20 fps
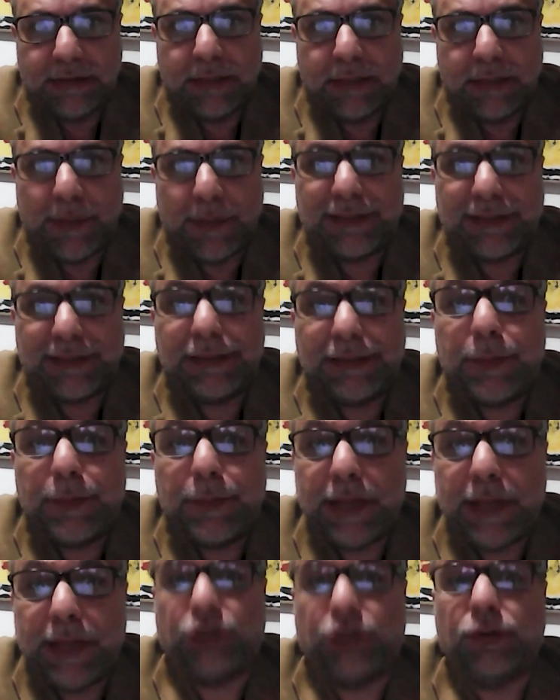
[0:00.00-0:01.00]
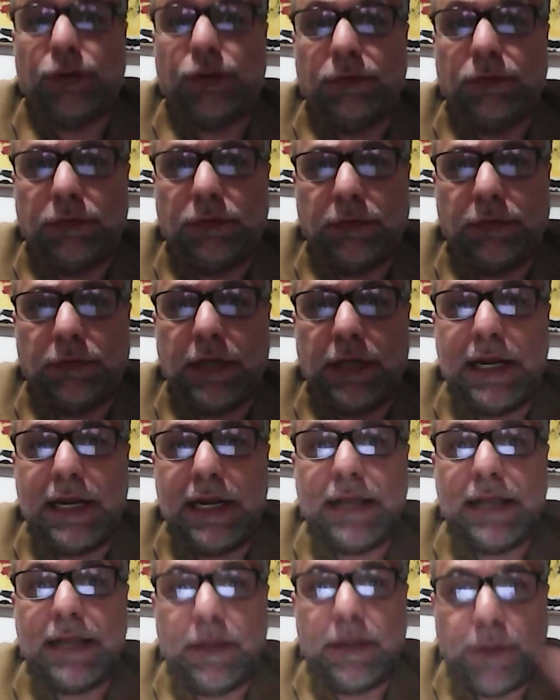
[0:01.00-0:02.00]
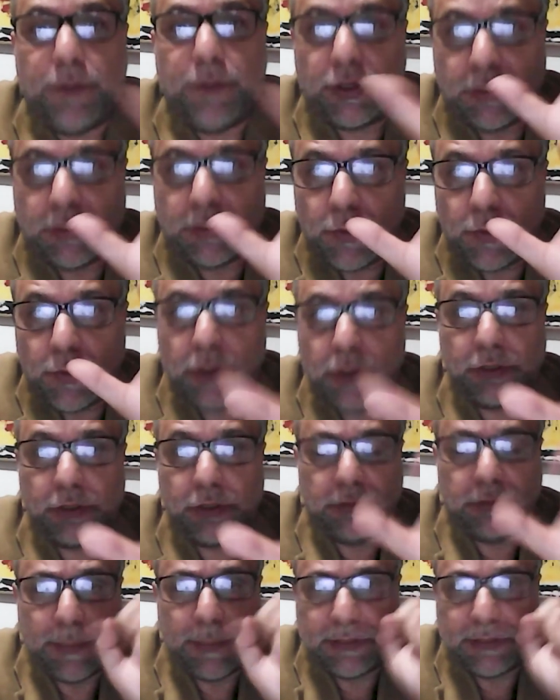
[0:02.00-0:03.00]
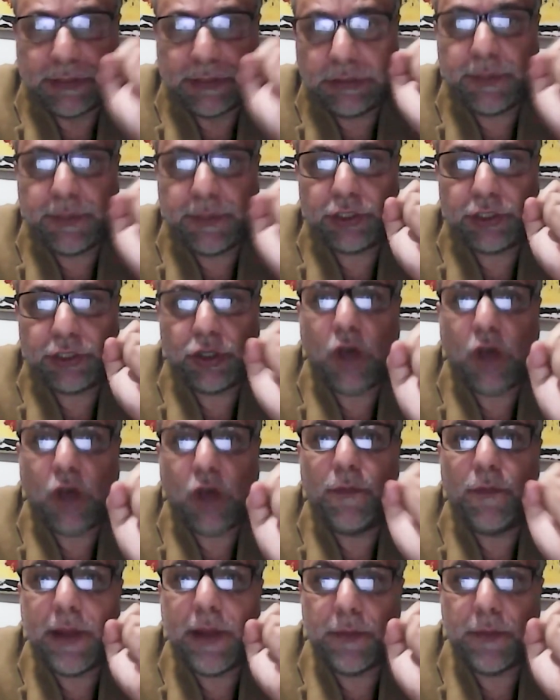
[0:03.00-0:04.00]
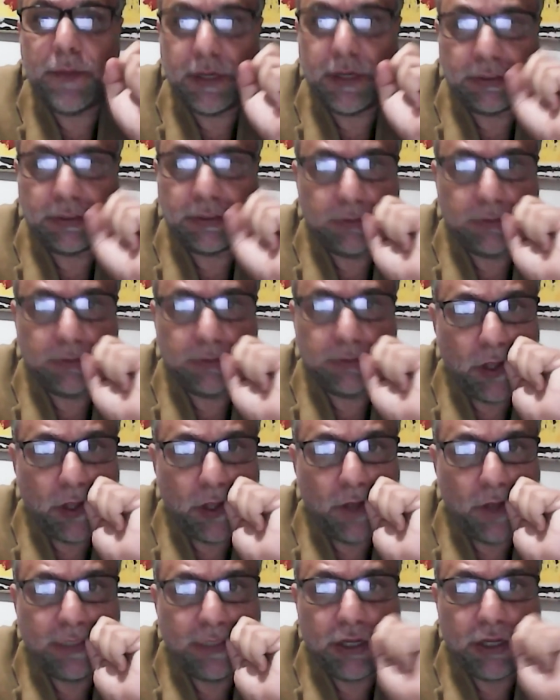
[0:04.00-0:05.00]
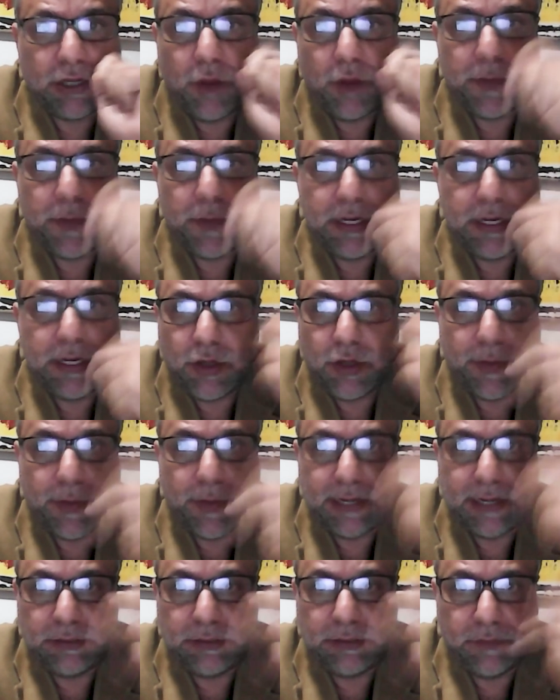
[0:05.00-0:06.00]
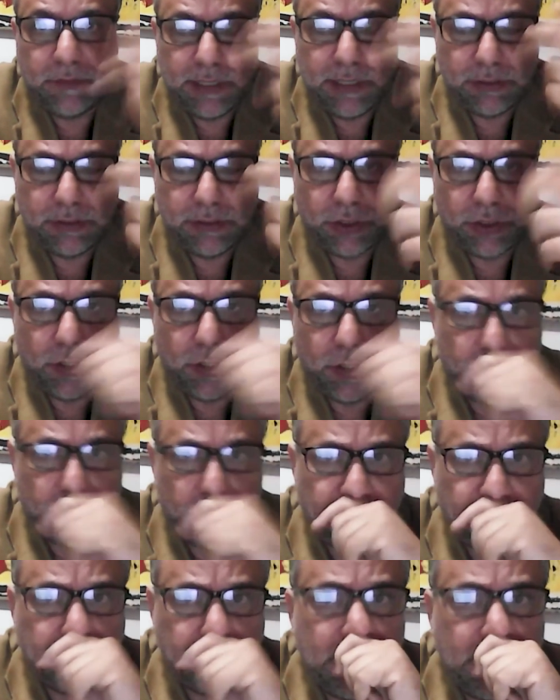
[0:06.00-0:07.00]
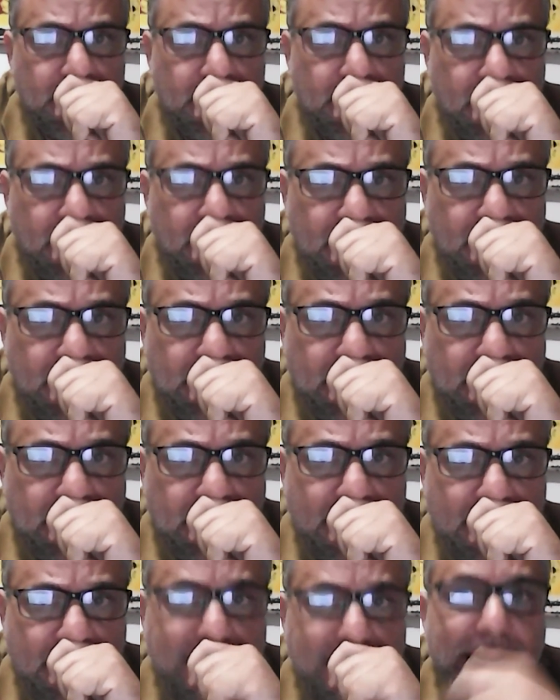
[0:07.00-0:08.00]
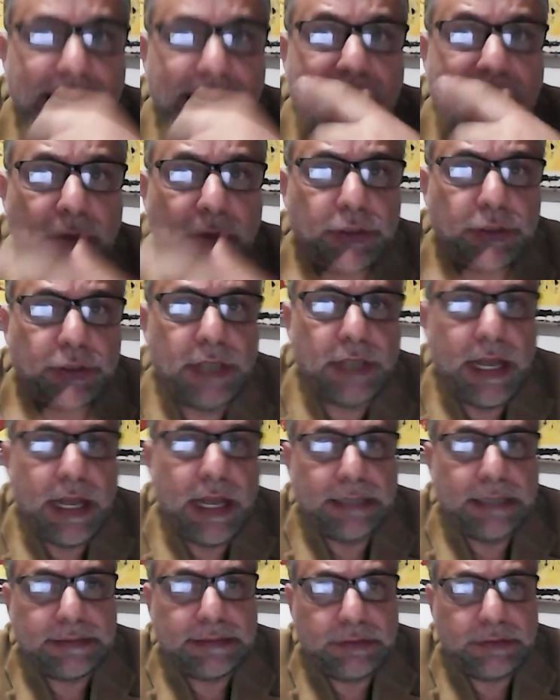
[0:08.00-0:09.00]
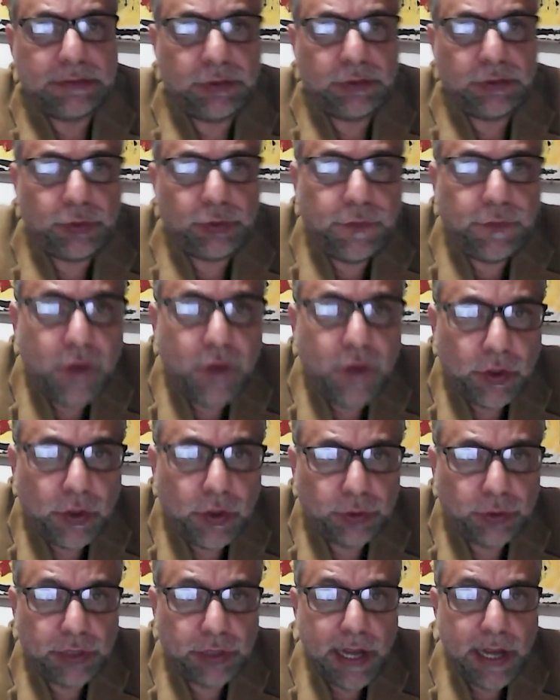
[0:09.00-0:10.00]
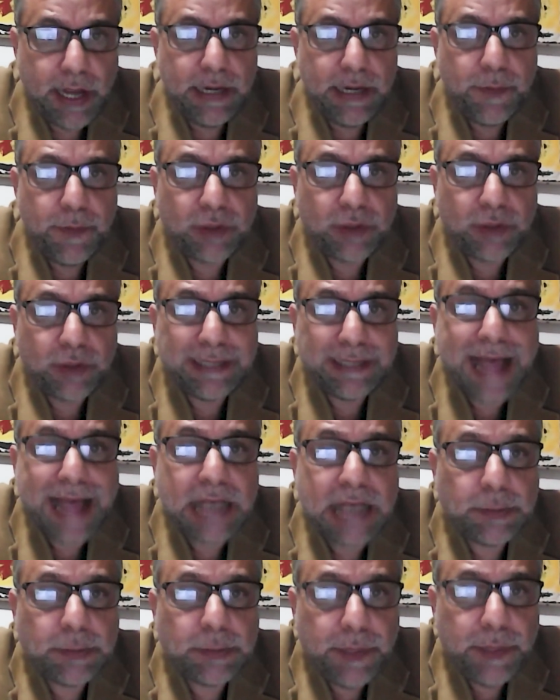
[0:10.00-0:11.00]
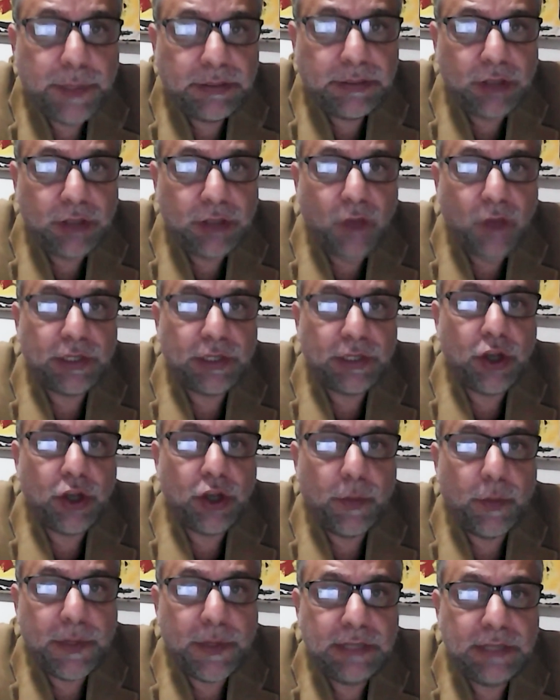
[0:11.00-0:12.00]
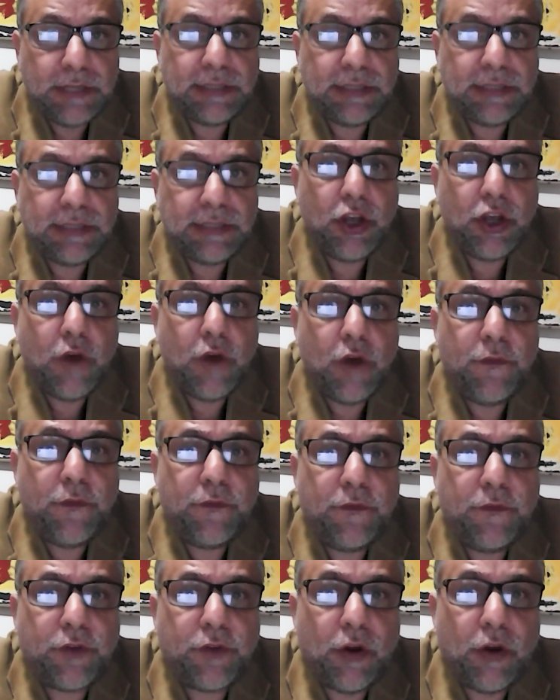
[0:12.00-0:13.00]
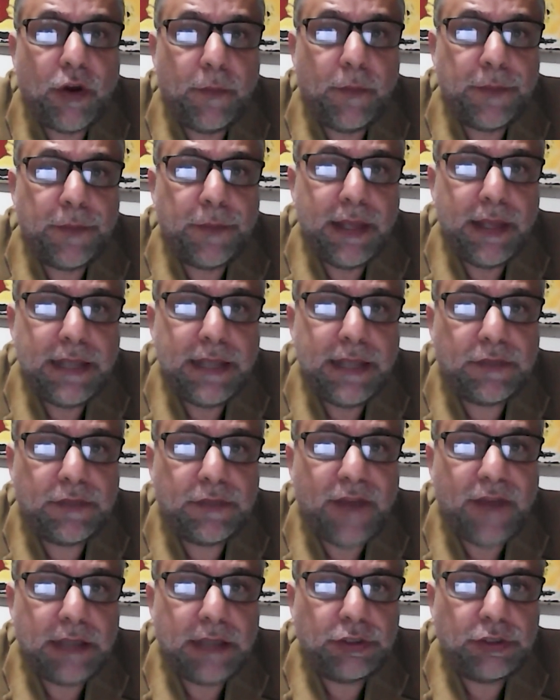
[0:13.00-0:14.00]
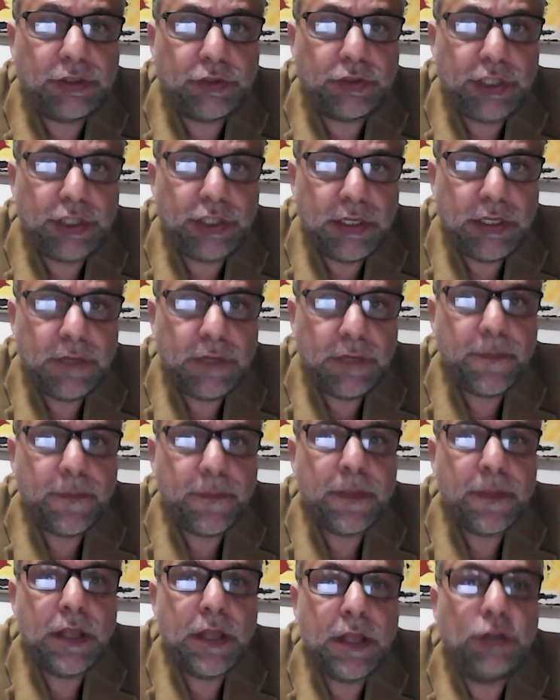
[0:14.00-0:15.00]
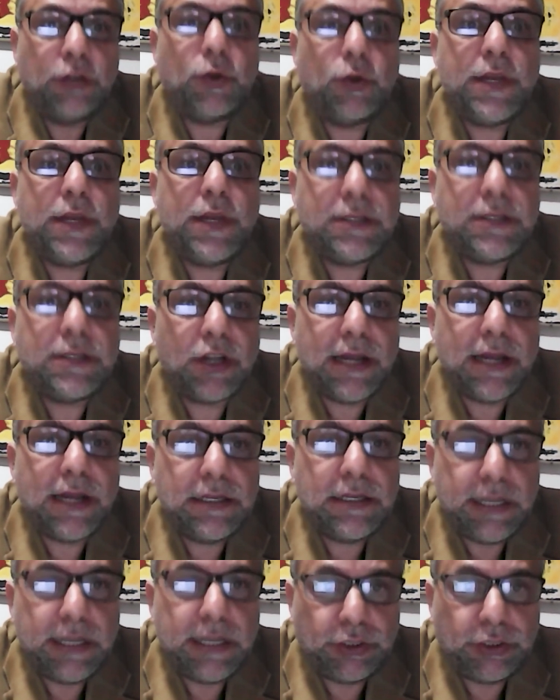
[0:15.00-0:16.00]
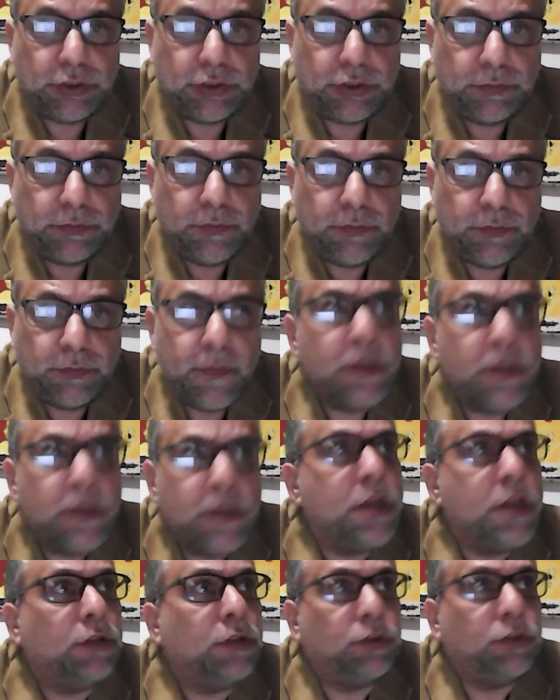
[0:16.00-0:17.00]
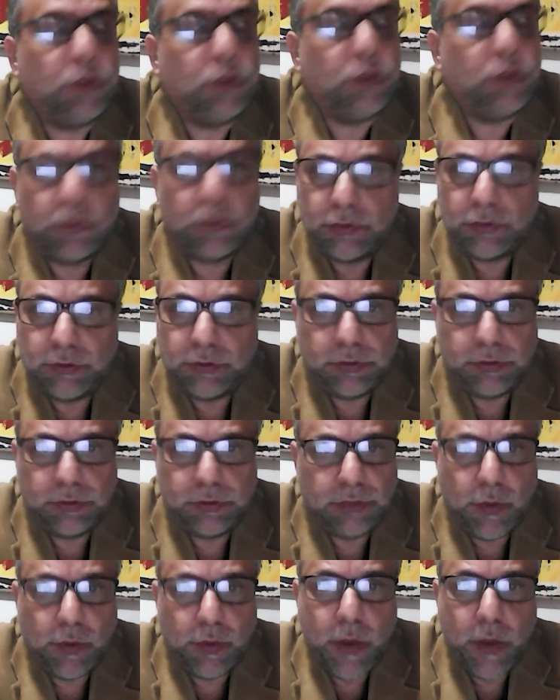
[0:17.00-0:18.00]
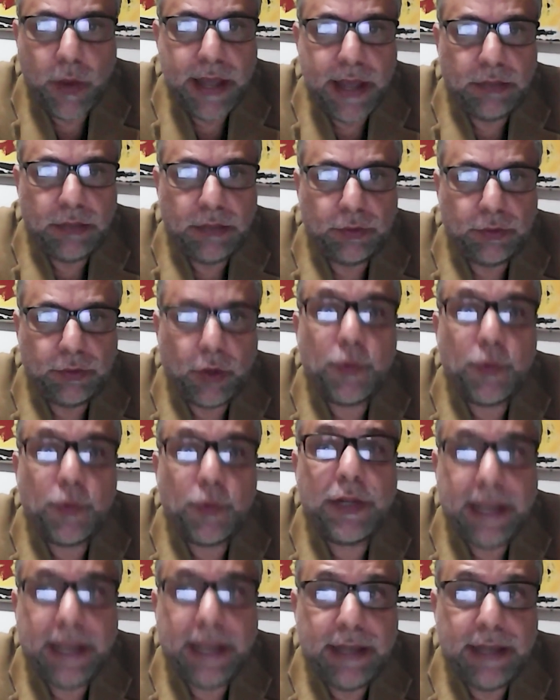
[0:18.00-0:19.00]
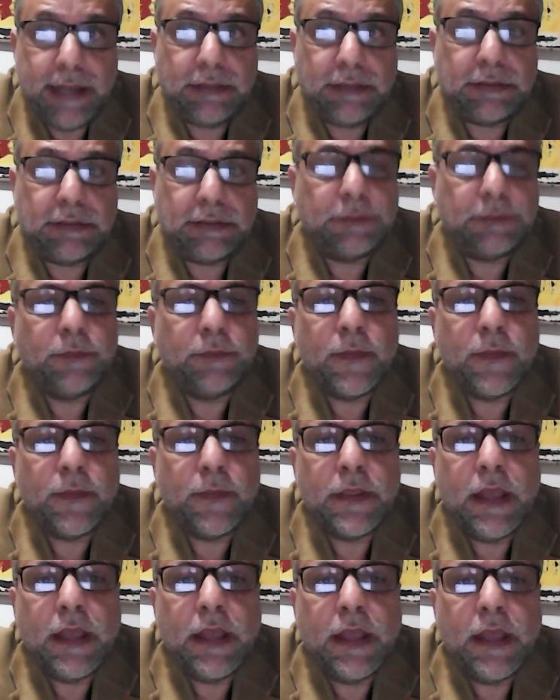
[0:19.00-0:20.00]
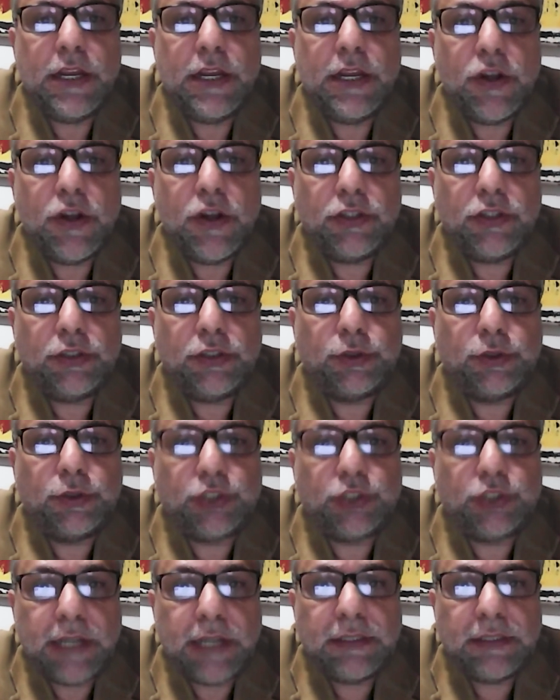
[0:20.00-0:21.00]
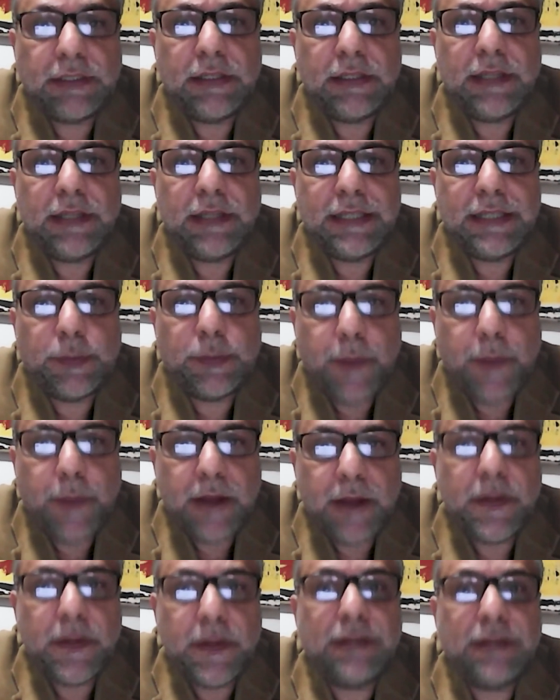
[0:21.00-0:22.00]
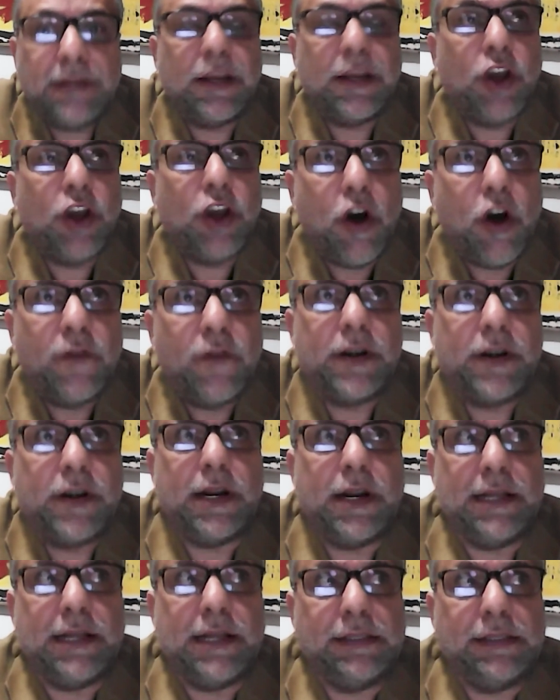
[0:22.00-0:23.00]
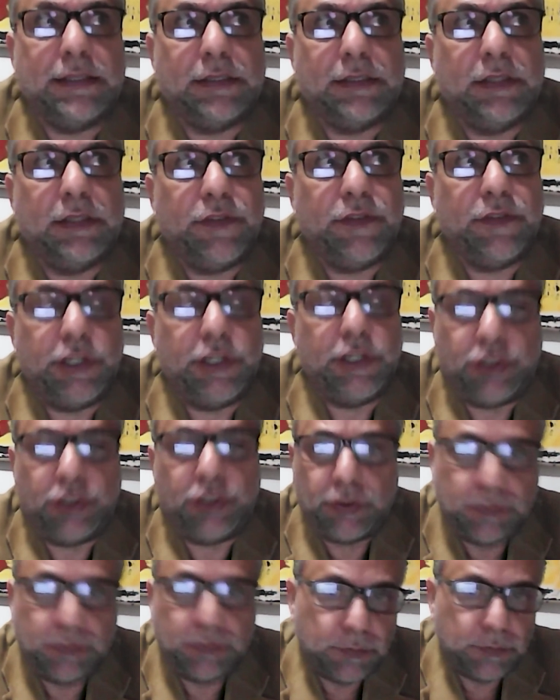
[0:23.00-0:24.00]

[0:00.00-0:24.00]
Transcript: the participation, another important word, the participation of members of the company, cooperative, and so on, and allows us to focus an important aspect of the company that goes from its functioning to its organization to the way to communicate in order to strengthen its permanent governance definition.